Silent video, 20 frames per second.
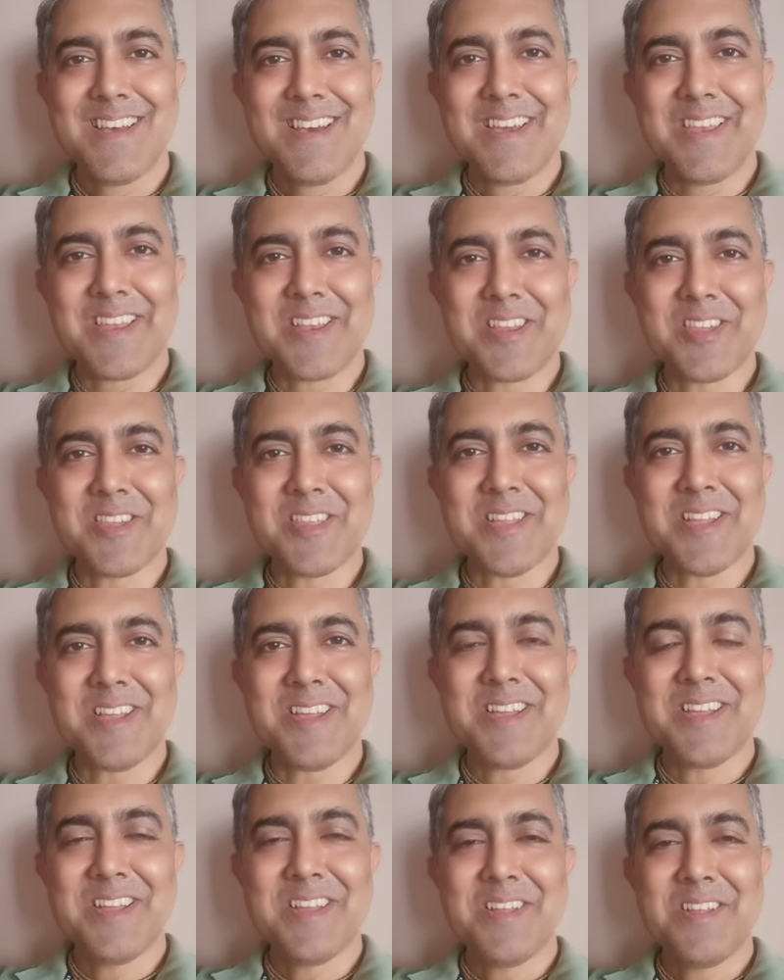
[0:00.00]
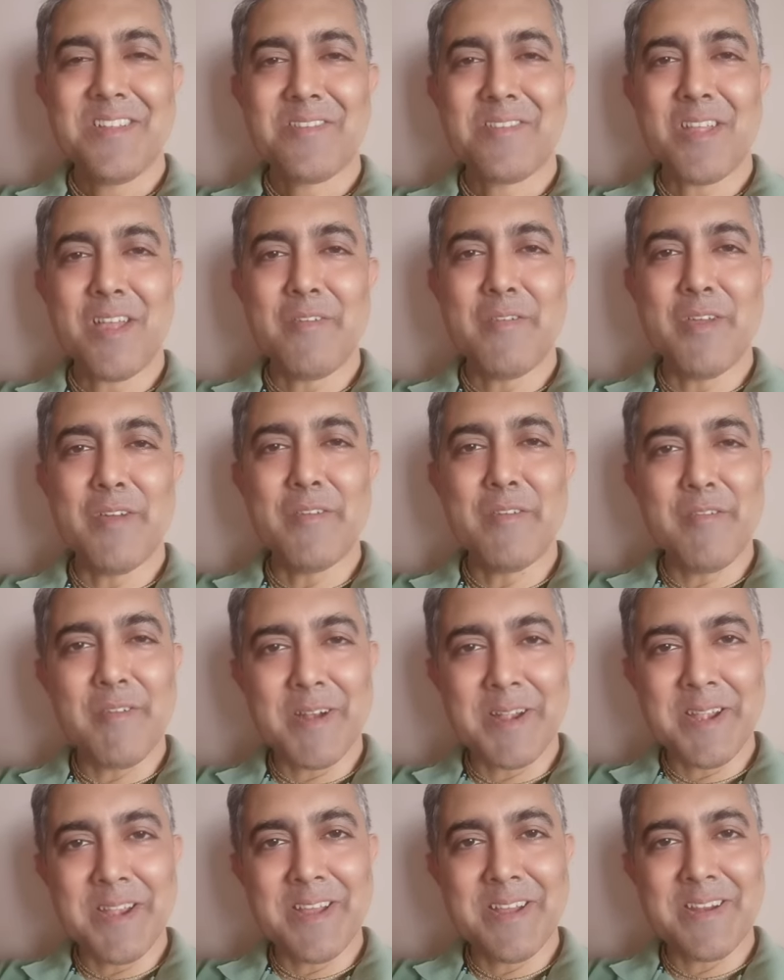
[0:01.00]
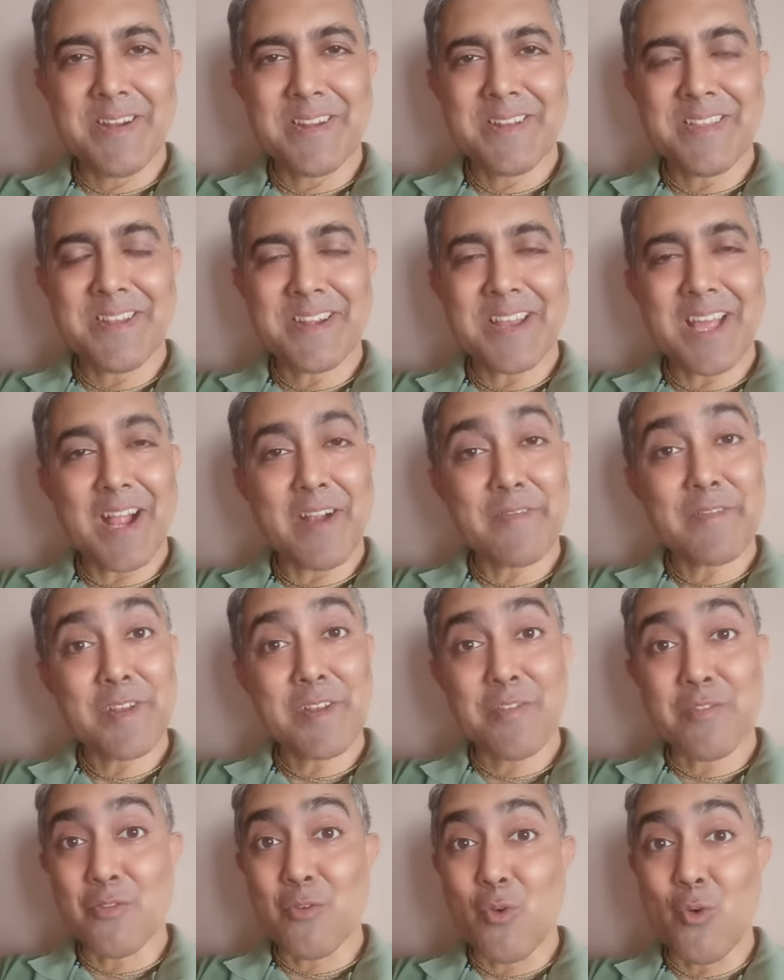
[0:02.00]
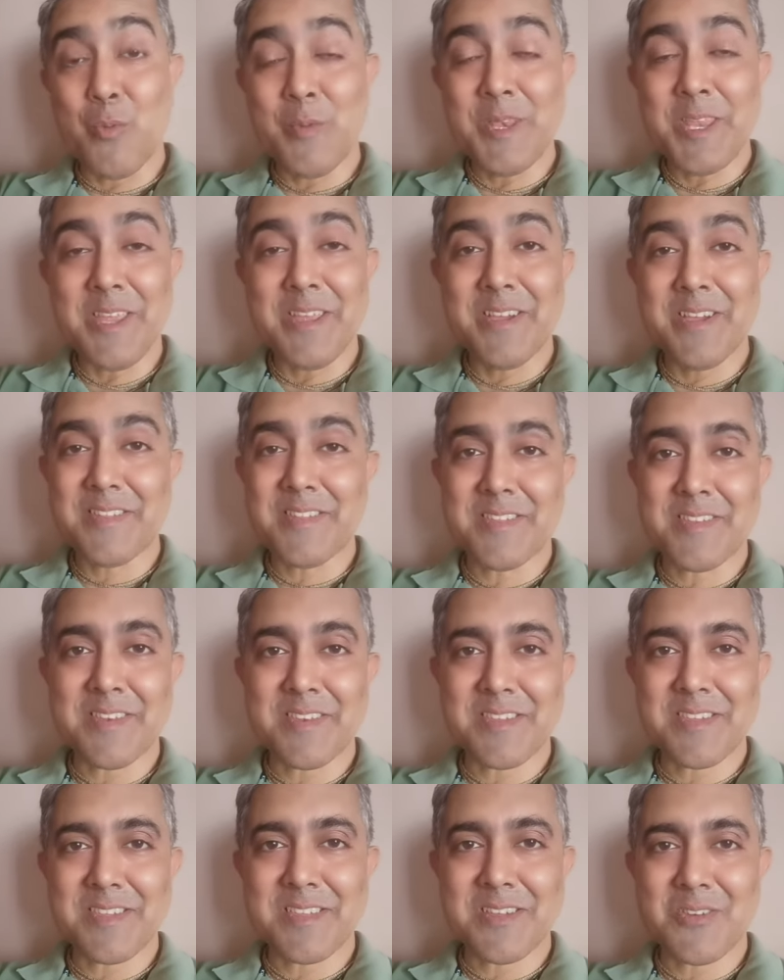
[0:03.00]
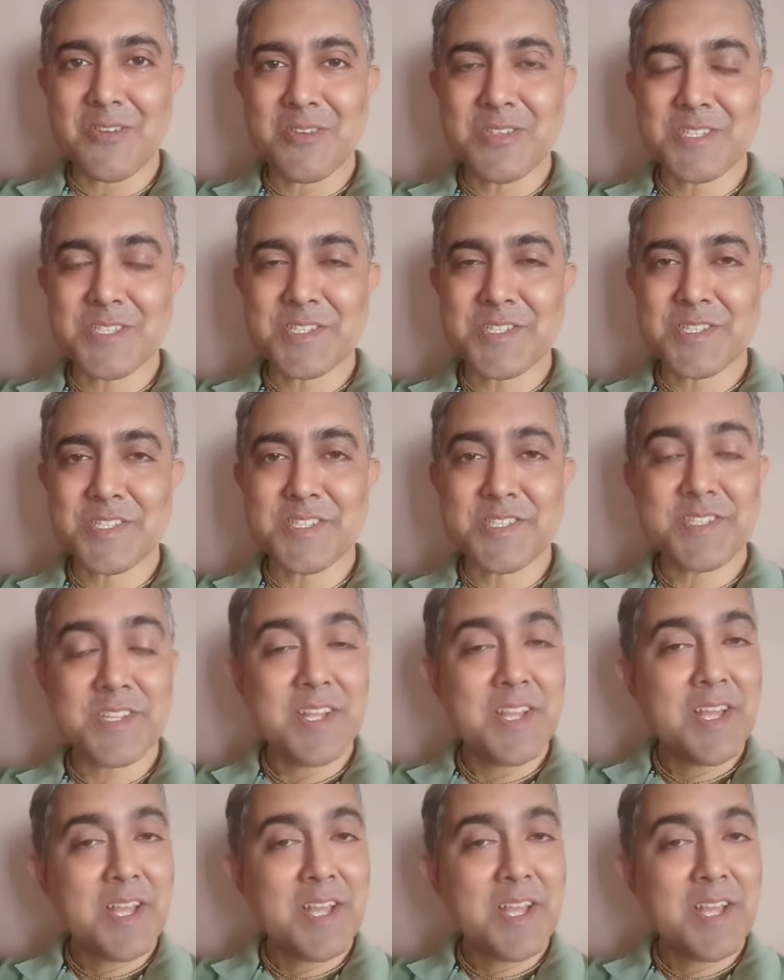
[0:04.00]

Hare Krishna. So have you ever wondered that after so many years in Krishna consciousness,